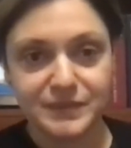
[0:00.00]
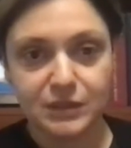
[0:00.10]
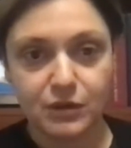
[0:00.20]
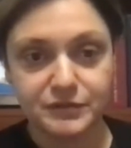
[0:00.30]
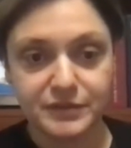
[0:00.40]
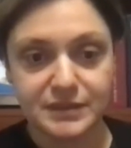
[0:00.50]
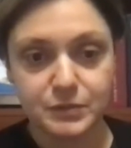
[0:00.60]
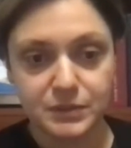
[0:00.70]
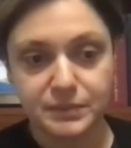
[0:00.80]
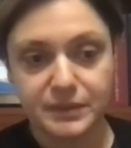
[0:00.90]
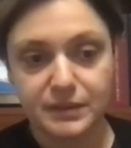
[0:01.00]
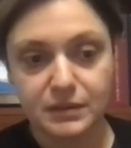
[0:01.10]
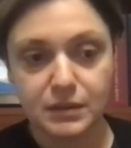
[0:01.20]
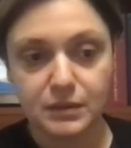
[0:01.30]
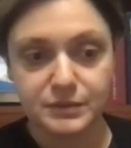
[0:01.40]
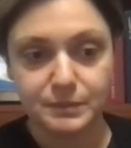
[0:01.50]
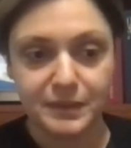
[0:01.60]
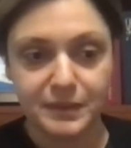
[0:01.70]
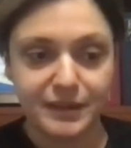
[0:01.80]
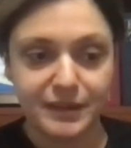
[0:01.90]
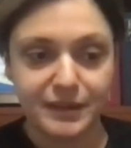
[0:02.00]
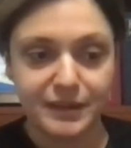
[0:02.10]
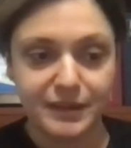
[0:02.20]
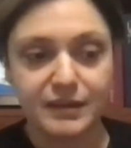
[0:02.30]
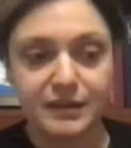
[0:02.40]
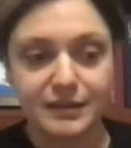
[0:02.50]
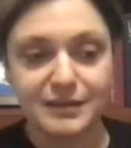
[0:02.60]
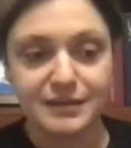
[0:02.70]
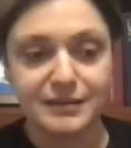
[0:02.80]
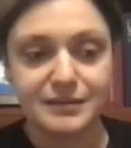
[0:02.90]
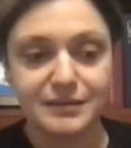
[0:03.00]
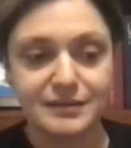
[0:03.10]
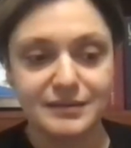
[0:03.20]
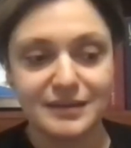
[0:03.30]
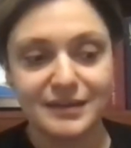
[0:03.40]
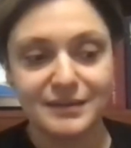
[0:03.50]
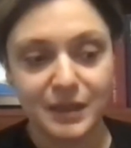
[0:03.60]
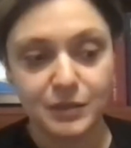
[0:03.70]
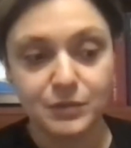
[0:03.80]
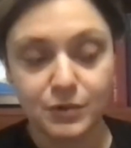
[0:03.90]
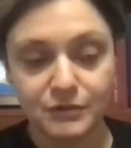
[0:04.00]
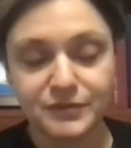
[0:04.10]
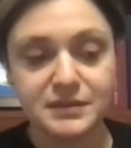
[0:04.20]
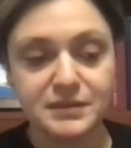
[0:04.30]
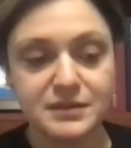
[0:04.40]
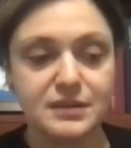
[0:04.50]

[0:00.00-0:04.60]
conference will be closed by Baku office,